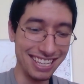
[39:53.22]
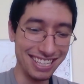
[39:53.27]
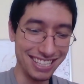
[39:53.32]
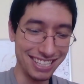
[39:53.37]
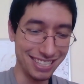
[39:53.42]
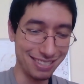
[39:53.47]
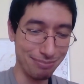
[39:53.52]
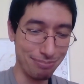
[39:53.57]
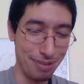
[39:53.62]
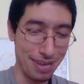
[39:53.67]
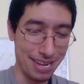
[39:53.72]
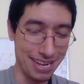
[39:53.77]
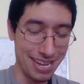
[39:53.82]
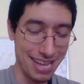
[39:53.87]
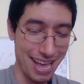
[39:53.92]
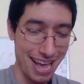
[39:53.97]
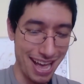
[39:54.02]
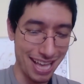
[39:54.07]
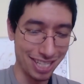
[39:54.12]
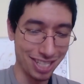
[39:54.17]
this has
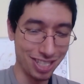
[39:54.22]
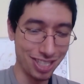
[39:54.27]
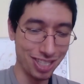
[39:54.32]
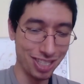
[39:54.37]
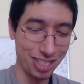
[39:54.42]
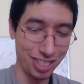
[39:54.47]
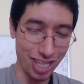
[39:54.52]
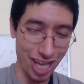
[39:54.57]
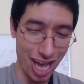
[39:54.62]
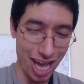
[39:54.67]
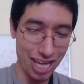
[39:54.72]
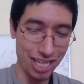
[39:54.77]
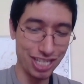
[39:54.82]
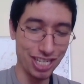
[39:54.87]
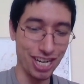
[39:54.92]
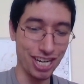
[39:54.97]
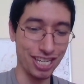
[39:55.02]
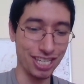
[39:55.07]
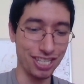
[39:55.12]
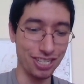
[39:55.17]
been
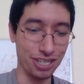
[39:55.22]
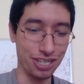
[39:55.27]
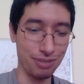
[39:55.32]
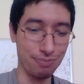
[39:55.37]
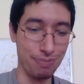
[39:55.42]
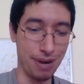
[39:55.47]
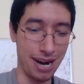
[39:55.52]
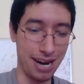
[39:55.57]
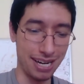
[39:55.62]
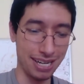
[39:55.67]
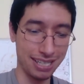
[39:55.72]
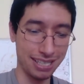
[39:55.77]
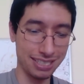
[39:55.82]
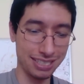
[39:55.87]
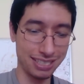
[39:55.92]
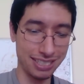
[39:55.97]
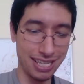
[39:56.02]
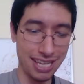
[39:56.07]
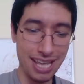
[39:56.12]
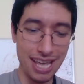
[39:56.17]
such a good
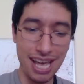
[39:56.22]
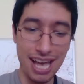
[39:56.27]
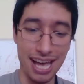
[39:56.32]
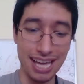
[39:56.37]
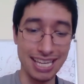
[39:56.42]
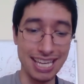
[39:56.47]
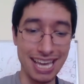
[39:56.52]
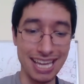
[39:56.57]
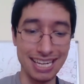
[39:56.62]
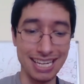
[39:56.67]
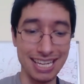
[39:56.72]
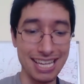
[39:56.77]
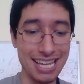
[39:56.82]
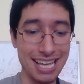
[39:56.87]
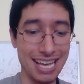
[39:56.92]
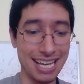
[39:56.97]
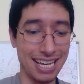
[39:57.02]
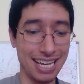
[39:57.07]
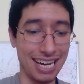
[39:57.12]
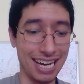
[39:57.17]
box. Again,
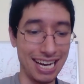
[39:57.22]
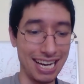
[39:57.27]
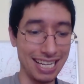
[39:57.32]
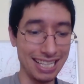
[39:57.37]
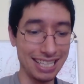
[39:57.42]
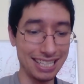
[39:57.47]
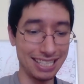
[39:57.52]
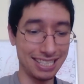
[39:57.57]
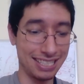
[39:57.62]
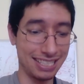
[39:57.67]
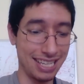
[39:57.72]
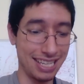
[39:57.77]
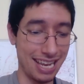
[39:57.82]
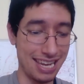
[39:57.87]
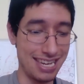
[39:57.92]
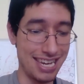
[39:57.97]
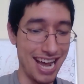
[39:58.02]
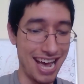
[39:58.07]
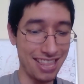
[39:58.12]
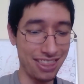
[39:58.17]
cuts
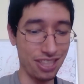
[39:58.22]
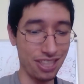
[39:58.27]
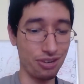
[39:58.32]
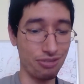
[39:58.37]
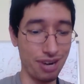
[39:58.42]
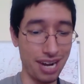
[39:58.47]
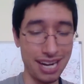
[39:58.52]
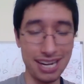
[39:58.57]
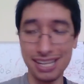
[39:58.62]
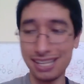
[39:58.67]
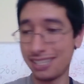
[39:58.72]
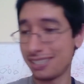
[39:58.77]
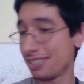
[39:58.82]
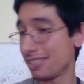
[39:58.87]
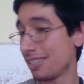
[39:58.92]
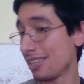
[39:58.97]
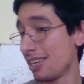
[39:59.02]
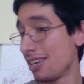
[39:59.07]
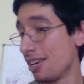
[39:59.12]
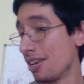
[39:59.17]
not the
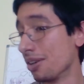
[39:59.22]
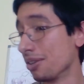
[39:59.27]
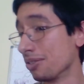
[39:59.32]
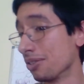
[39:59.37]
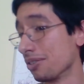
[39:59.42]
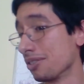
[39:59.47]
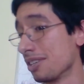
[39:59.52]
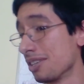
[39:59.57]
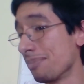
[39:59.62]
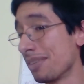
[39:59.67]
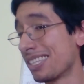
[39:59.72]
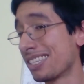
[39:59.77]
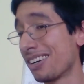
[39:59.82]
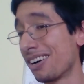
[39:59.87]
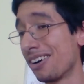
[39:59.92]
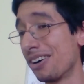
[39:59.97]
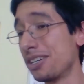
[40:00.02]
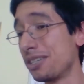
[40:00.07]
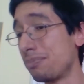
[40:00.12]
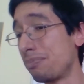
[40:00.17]
greatest. So some of these
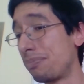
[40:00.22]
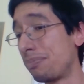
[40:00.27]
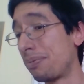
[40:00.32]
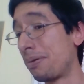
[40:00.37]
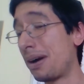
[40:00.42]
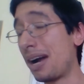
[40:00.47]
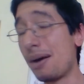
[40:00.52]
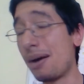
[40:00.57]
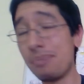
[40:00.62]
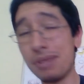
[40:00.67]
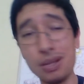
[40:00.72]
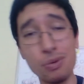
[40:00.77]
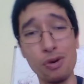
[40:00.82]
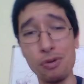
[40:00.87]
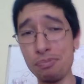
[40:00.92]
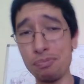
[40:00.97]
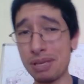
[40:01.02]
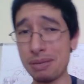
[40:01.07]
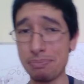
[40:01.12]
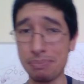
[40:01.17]
cards probably
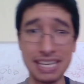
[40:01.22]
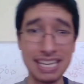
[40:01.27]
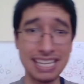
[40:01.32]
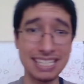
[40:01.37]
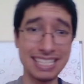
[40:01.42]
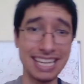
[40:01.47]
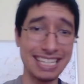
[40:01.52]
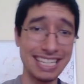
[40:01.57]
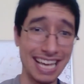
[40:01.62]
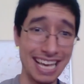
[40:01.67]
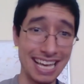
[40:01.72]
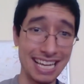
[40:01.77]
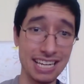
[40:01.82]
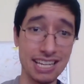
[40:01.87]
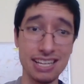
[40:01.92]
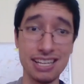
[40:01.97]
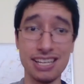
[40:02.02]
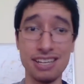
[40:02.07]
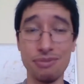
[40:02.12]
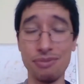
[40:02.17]
won't be PSA 10,